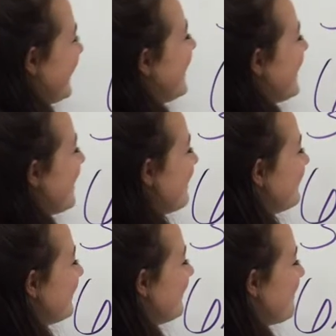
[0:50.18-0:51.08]
gonna
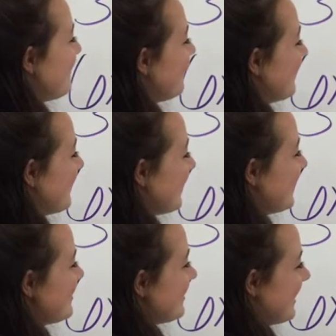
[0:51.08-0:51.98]
have
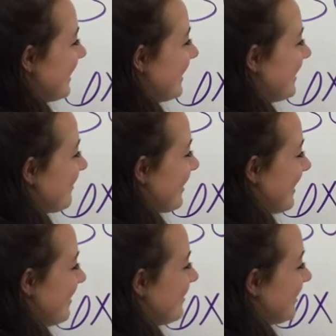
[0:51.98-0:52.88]
480
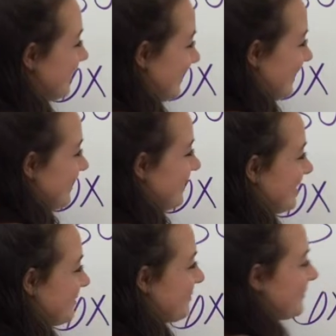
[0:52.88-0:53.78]
right over here,